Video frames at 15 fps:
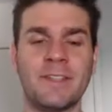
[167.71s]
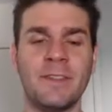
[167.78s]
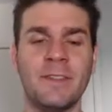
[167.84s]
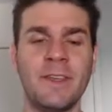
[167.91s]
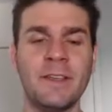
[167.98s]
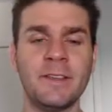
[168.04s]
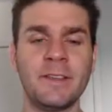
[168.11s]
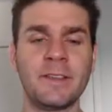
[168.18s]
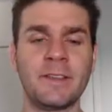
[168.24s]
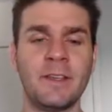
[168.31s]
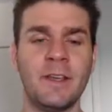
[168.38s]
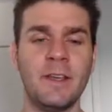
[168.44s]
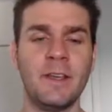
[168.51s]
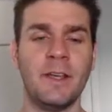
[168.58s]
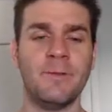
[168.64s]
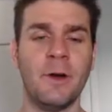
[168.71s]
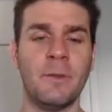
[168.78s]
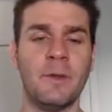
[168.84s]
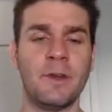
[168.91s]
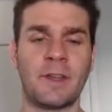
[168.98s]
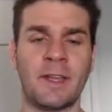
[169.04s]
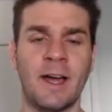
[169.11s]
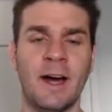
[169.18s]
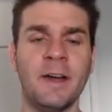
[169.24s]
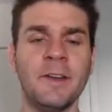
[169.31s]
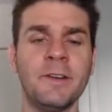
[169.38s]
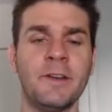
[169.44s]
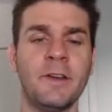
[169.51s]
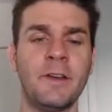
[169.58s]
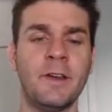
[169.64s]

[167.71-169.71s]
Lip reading: than this, if I'm in a cut,